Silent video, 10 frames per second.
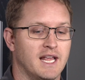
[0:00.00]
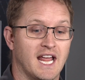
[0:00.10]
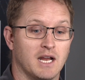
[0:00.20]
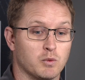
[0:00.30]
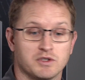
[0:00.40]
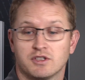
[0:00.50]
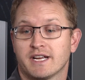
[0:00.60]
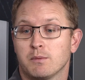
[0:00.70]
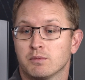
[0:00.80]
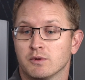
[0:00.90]
And we're still
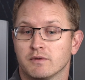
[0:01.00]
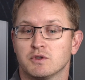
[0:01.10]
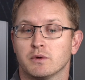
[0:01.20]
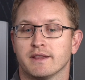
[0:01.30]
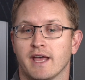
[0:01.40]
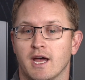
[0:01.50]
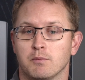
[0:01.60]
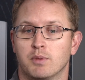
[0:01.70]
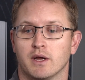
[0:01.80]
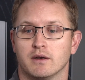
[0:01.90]
capable of doing
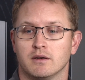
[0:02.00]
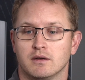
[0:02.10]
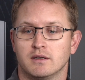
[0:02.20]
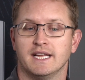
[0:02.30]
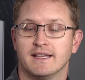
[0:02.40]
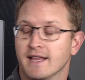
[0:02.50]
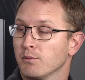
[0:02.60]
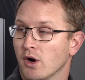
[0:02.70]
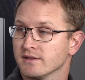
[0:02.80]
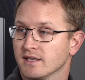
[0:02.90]
that, but in
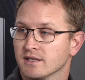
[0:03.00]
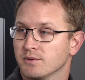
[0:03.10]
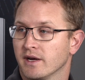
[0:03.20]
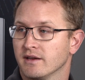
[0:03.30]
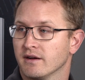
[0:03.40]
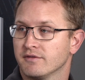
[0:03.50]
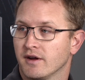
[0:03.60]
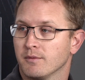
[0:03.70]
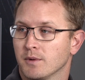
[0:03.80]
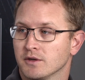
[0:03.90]
that process, we
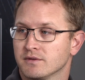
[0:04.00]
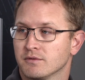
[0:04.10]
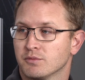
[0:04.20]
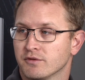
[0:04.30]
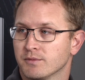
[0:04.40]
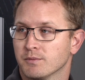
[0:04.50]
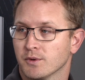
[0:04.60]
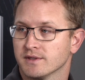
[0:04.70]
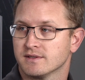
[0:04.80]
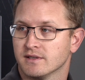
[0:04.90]
identified a bunch of improvement
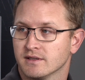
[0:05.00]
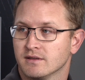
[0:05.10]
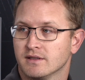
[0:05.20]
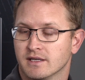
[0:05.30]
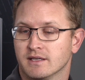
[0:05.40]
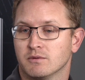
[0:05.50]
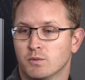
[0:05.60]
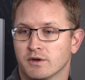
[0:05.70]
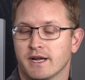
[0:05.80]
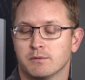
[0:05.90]
points that
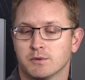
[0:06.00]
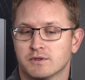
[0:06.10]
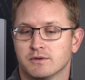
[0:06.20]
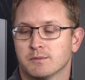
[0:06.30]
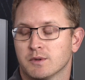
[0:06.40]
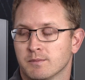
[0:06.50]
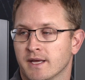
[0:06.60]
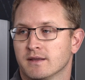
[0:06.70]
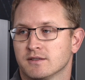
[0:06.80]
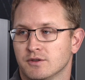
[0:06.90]
we were able to
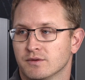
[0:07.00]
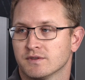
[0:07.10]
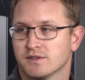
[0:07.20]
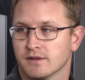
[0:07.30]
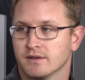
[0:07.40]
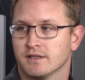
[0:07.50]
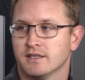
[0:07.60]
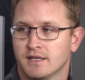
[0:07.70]
implement in this new facility.